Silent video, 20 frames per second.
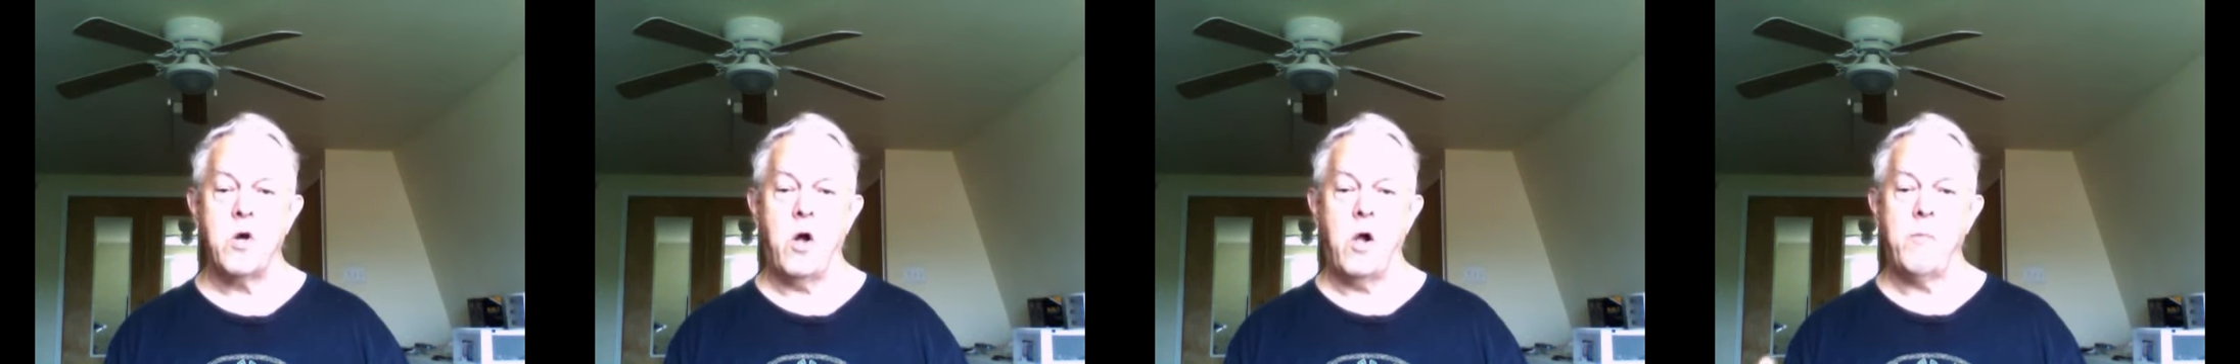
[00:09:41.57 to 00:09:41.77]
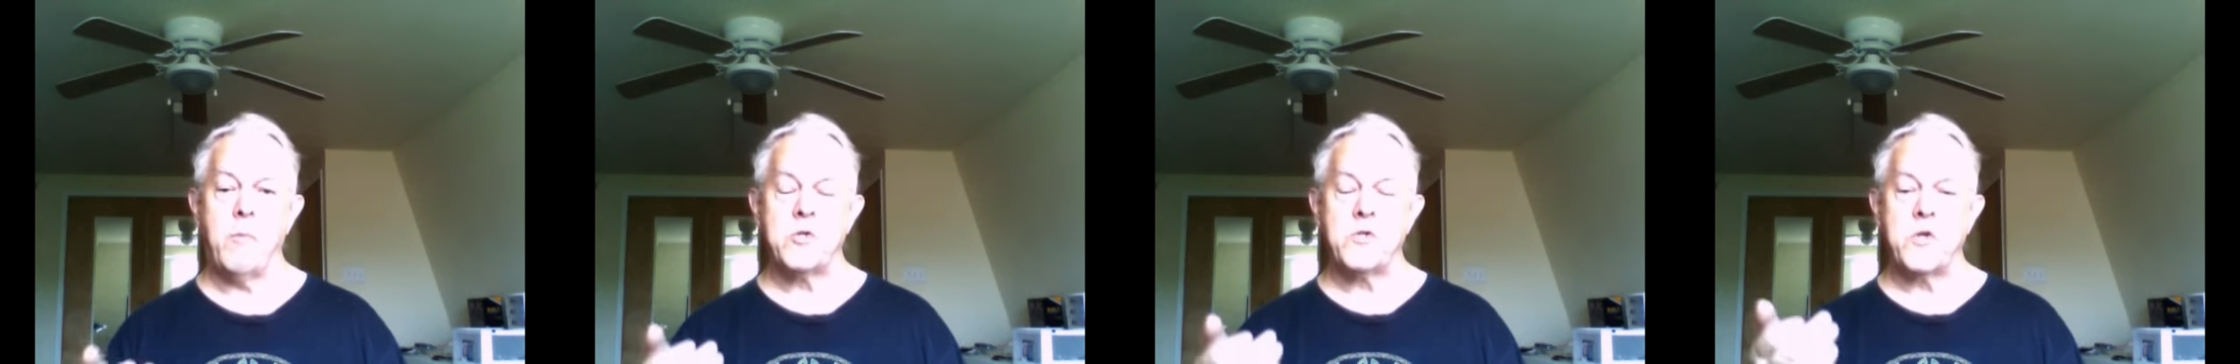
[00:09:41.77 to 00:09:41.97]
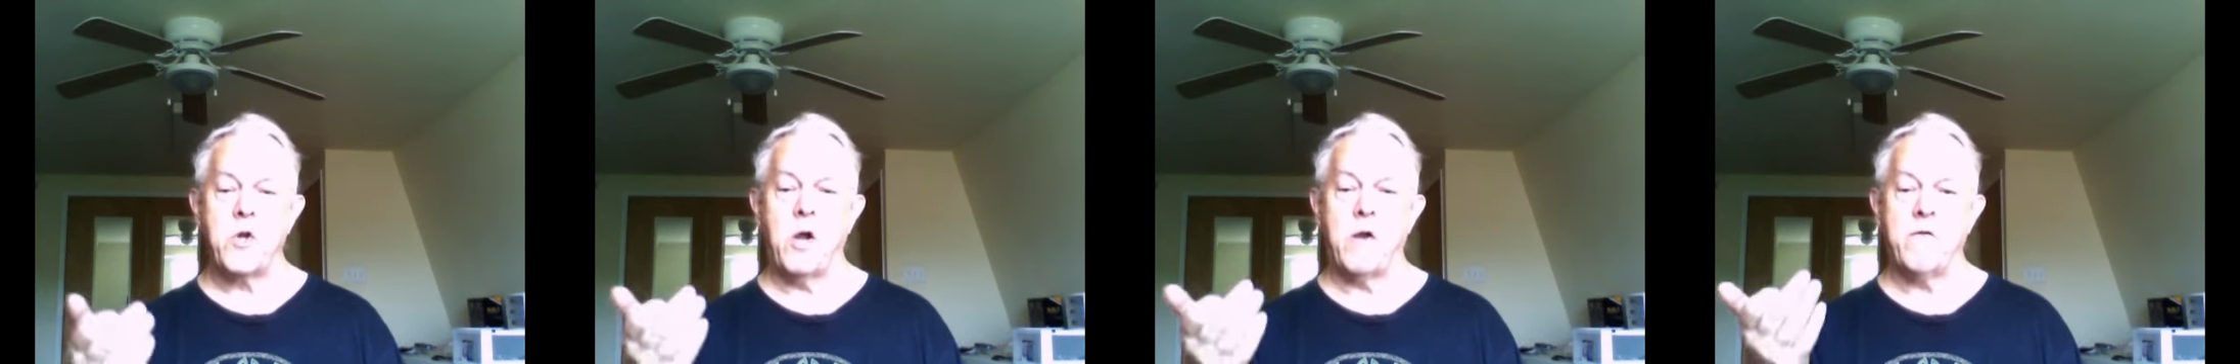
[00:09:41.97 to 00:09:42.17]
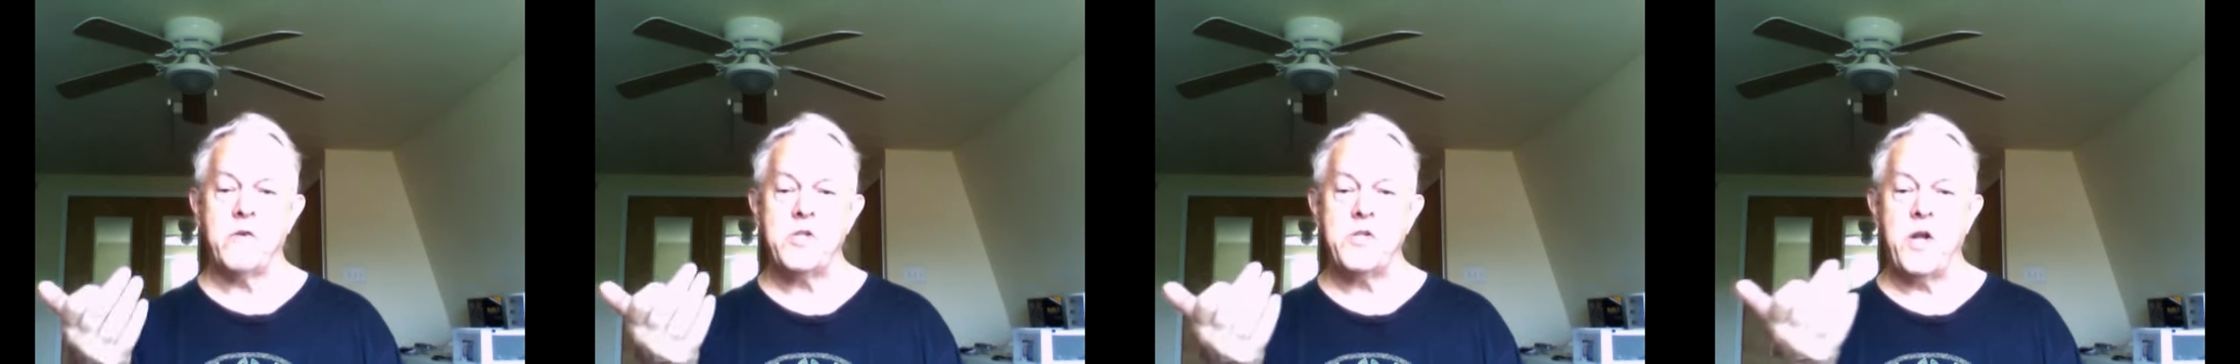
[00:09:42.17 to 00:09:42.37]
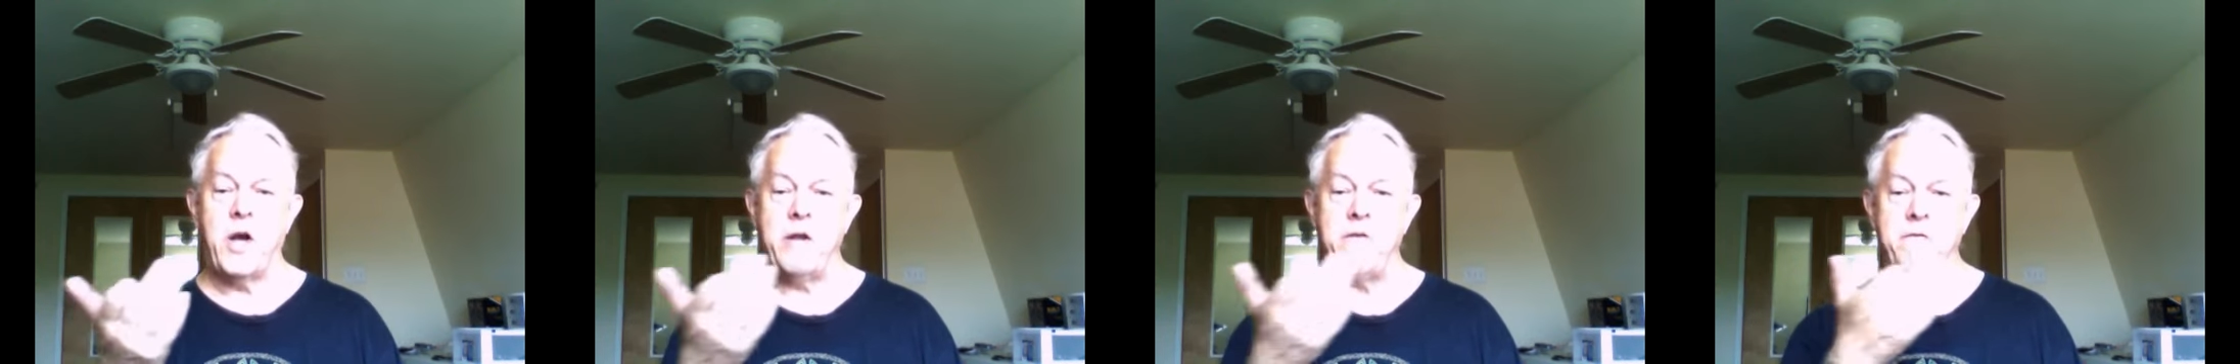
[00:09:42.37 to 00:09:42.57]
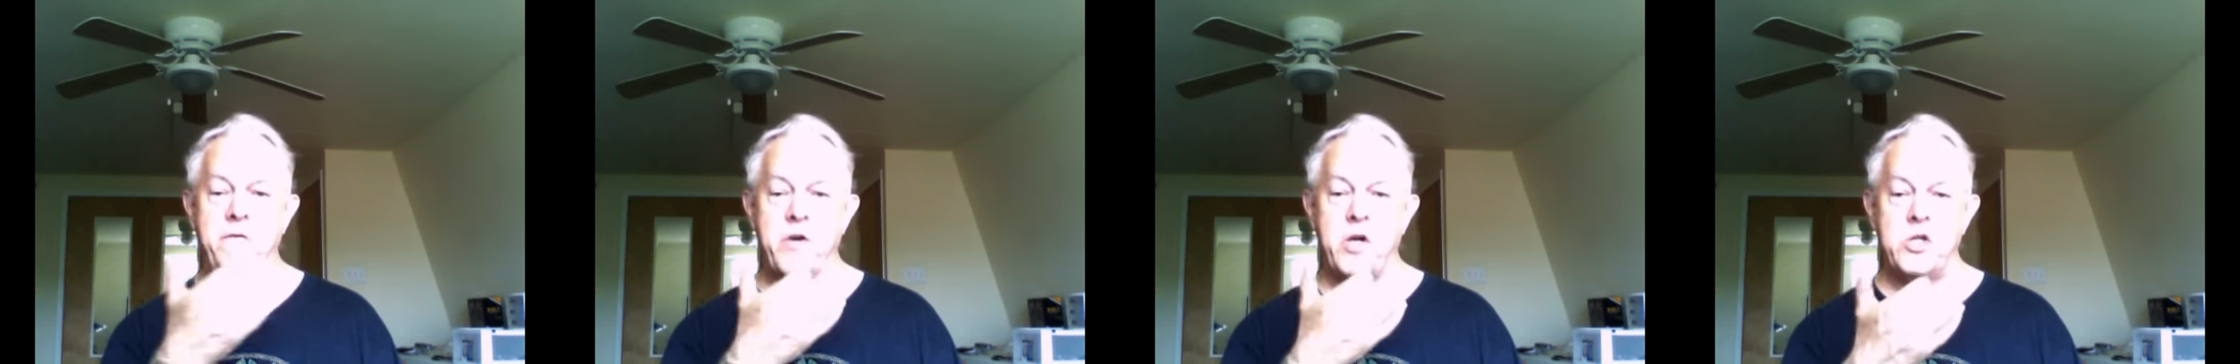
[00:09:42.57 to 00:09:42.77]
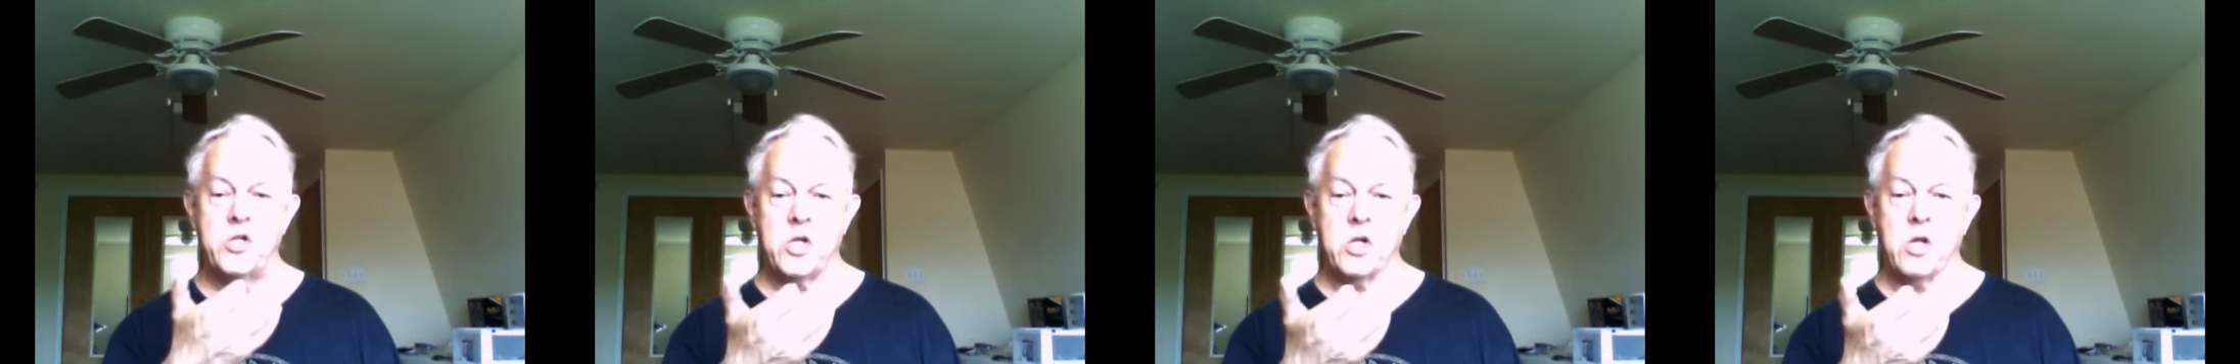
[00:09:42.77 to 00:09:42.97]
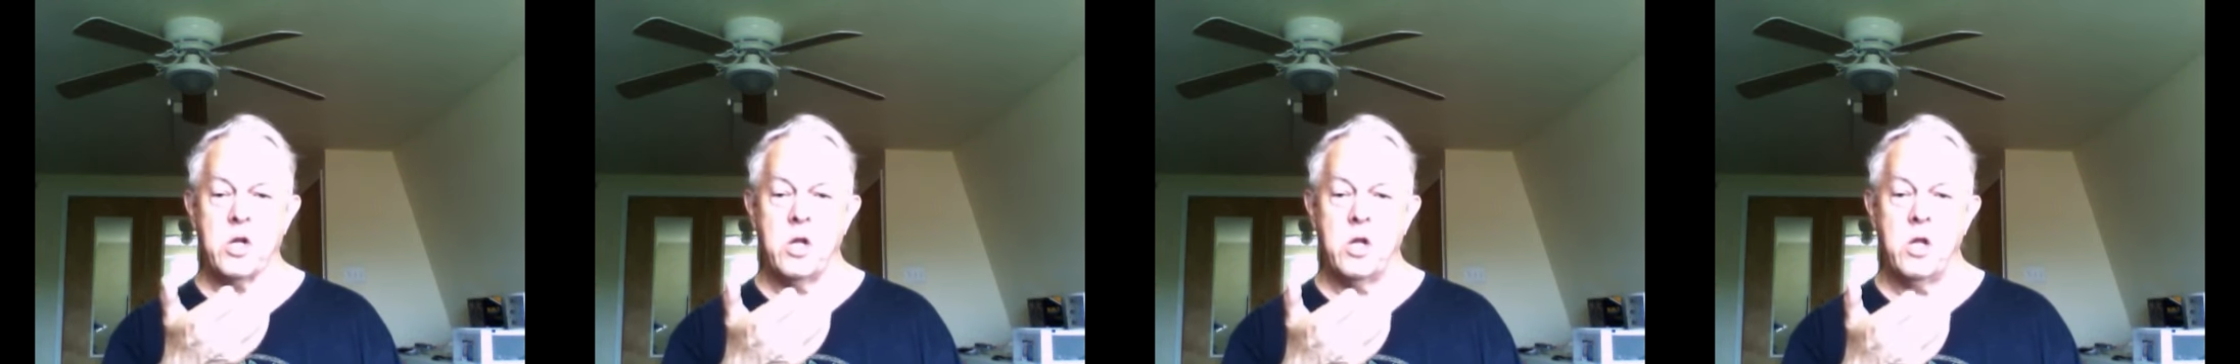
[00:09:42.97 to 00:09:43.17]
almost all of his night
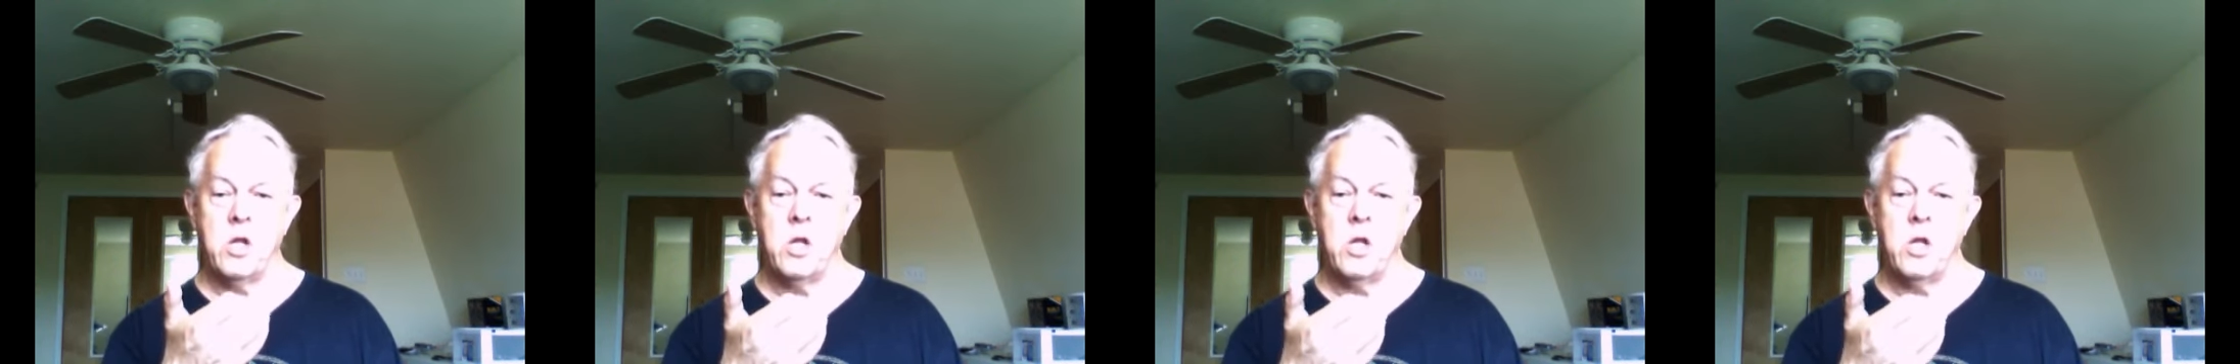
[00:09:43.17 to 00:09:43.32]
vision